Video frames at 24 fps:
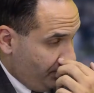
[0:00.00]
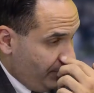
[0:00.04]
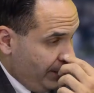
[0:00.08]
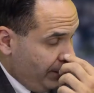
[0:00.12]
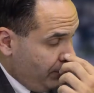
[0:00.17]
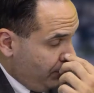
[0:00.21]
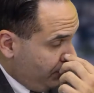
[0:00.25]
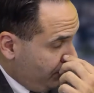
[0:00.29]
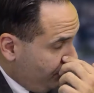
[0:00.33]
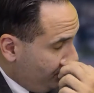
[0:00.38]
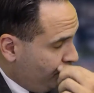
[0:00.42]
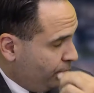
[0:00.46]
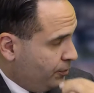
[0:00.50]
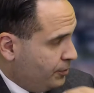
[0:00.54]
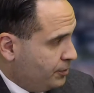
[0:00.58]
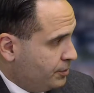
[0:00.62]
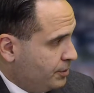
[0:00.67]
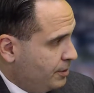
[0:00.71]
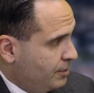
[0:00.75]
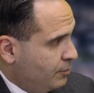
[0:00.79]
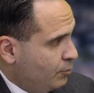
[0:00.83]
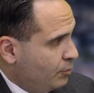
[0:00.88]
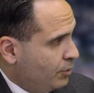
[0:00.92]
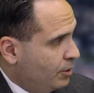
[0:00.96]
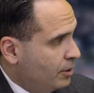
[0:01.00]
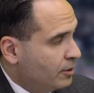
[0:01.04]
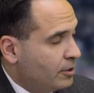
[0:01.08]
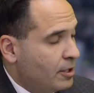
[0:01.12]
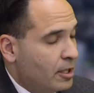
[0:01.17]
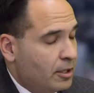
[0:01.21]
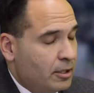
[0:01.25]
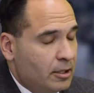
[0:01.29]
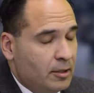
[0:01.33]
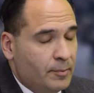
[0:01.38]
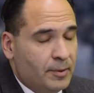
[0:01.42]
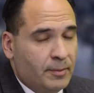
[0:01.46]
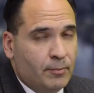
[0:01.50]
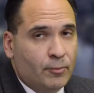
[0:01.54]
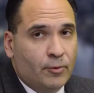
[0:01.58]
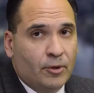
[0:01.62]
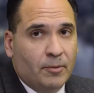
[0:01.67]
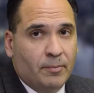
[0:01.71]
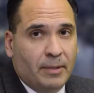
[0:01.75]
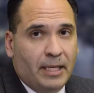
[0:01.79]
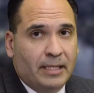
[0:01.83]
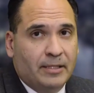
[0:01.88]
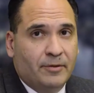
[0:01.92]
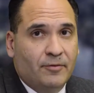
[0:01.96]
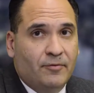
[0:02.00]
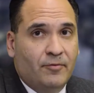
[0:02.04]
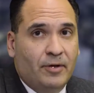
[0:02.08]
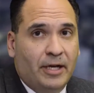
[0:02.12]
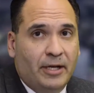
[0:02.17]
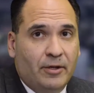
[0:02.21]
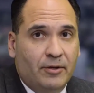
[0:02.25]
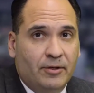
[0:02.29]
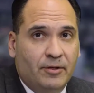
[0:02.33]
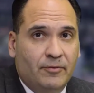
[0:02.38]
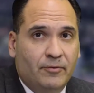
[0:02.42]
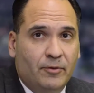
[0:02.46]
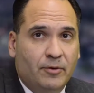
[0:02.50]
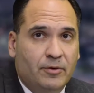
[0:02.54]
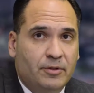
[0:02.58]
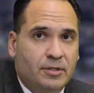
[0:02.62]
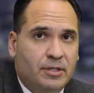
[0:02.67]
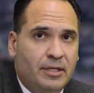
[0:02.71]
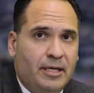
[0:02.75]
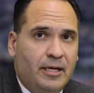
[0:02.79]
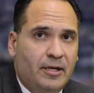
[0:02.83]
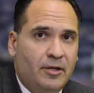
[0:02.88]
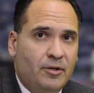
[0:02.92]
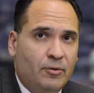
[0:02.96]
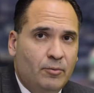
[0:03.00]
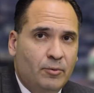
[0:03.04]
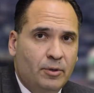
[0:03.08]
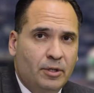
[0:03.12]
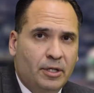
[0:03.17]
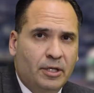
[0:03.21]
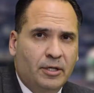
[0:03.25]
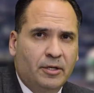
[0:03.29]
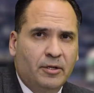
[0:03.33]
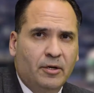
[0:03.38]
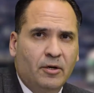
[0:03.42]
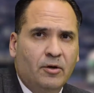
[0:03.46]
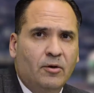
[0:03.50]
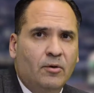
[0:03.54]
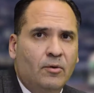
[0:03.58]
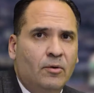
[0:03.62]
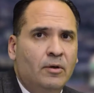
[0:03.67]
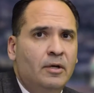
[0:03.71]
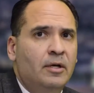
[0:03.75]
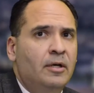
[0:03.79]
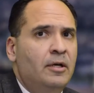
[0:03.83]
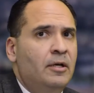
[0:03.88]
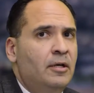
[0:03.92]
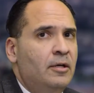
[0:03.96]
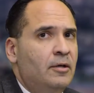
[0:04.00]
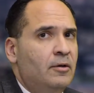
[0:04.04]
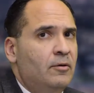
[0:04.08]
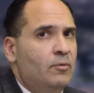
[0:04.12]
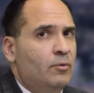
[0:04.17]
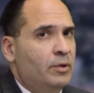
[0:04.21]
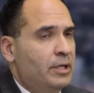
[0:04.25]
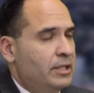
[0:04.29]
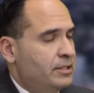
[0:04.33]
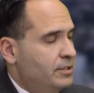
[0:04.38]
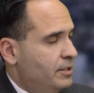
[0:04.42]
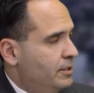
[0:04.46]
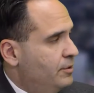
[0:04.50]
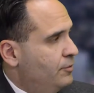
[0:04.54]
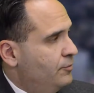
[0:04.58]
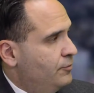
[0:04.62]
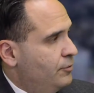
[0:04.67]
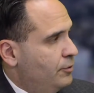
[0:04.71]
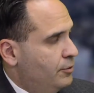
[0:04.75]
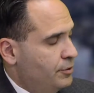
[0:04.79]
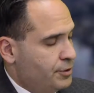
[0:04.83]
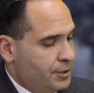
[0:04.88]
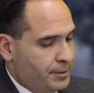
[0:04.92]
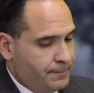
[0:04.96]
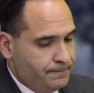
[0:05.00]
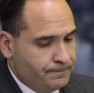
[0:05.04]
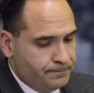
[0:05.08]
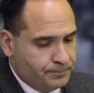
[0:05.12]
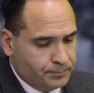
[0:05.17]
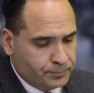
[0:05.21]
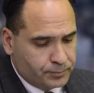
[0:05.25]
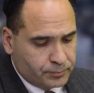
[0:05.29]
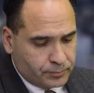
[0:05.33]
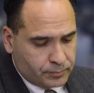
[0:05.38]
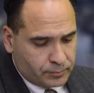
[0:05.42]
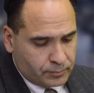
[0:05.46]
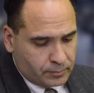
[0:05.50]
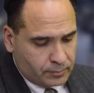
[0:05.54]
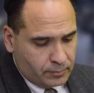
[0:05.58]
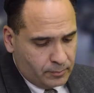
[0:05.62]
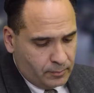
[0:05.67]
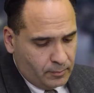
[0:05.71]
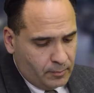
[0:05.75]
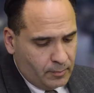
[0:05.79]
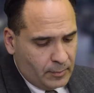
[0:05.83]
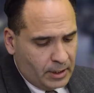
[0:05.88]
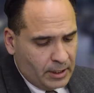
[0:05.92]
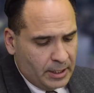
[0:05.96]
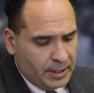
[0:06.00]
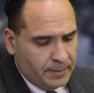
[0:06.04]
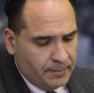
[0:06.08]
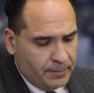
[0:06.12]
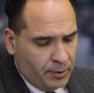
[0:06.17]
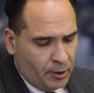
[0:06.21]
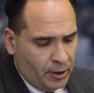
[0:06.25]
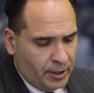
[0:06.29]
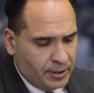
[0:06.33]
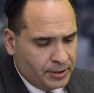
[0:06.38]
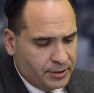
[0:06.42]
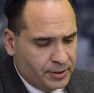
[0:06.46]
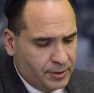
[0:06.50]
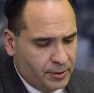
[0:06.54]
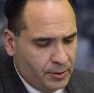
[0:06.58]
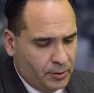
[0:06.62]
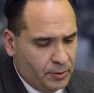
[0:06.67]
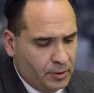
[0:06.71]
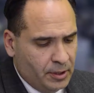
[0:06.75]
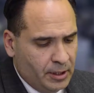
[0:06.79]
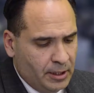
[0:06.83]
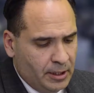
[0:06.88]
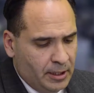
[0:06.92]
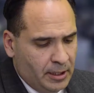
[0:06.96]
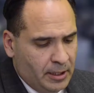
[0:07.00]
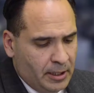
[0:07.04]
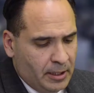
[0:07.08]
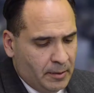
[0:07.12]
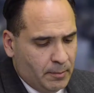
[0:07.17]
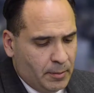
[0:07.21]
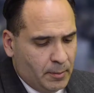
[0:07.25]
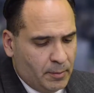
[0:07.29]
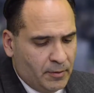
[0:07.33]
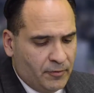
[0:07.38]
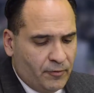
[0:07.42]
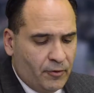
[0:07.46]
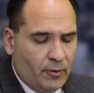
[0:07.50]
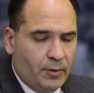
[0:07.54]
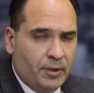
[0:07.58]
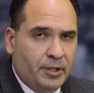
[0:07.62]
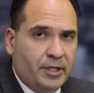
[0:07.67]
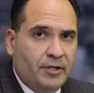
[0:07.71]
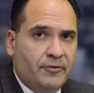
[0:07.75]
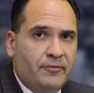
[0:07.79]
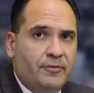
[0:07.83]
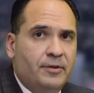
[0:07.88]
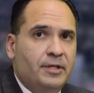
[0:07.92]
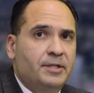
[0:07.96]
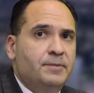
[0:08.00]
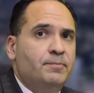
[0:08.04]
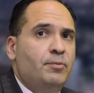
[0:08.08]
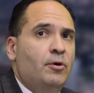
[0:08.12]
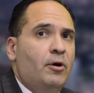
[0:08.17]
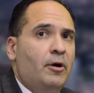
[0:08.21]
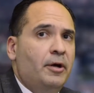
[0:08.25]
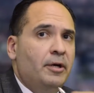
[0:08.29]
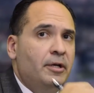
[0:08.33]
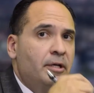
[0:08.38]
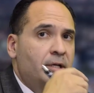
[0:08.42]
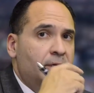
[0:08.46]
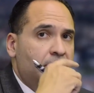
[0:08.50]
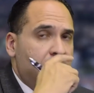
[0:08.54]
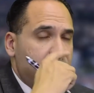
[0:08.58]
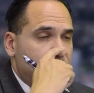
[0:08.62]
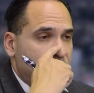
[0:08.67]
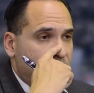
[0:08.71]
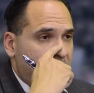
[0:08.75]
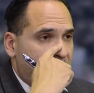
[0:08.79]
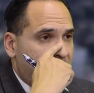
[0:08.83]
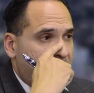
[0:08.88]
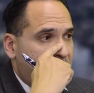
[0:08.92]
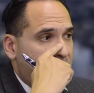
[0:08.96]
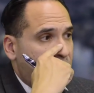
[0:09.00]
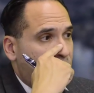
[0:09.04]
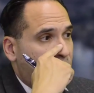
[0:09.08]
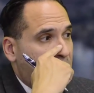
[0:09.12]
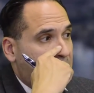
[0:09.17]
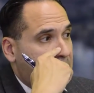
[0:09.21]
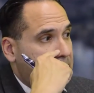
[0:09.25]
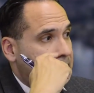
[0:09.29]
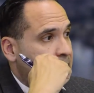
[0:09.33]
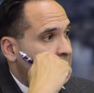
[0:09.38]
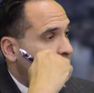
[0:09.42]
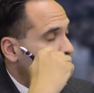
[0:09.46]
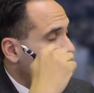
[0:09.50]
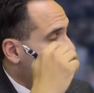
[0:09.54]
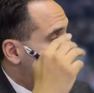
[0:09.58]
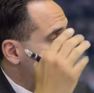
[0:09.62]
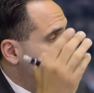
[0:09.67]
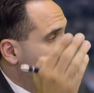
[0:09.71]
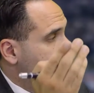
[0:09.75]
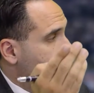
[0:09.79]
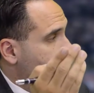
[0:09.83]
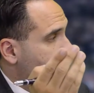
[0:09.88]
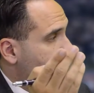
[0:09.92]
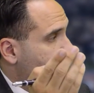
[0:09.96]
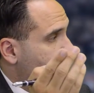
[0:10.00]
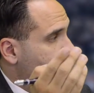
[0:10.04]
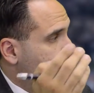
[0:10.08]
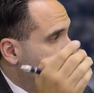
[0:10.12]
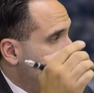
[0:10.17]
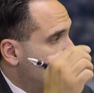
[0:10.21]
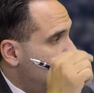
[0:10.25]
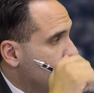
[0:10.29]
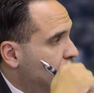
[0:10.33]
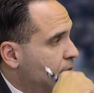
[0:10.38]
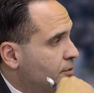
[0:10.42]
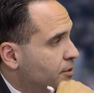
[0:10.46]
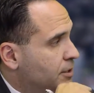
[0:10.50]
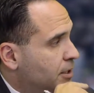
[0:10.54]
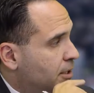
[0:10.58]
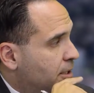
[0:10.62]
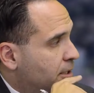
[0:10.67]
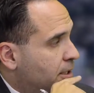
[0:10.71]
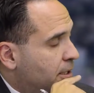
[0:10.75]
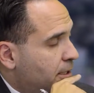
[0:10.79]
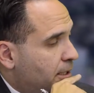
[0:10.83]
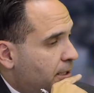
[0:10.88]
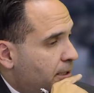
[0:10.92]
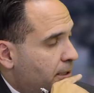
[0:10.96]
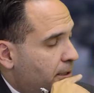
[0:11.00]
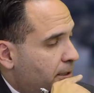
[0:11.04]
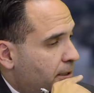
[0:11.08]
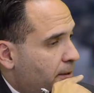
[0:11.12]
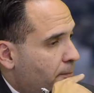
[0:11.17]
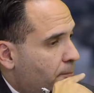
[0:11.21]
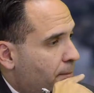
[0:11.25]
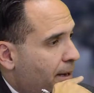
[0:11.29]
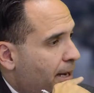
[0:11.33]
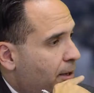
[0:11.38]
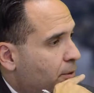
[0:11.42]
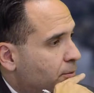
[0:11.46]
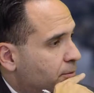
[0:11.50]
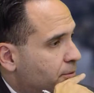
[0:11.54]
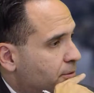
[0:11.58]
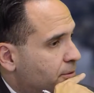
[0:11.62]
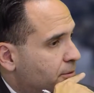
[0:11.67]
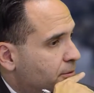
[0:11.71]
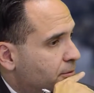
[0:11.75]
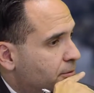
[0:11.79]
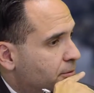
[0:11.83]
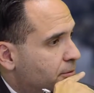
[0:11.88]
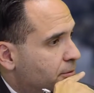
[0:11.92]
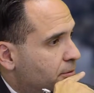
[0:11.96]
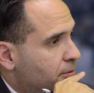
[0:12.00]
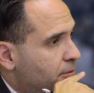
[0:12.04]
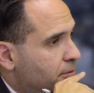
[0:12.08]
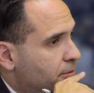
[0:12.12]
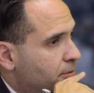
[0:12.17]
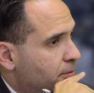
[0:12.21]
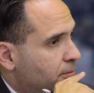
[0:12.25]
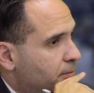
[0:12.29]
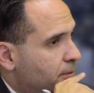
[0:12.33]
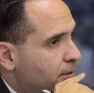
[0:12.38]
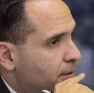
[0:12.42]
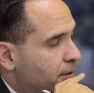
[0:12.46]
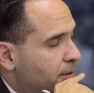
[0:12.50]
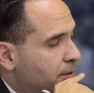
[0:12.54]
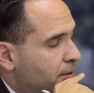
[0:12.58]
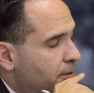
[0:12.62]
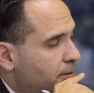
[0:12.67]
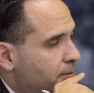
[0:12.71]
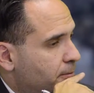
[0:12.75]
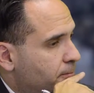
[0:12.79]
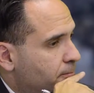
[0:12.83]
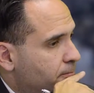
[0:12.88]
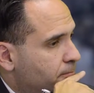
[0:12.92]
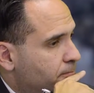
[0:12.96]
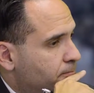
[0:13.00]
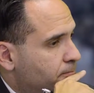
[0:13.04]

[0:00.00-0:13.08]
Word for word: final conversion. And we're going to talk a little bit more about the final conversion. How do you really know when it's a conversion in part two? But before we leave this part, is there anything you want to tell individuals about, how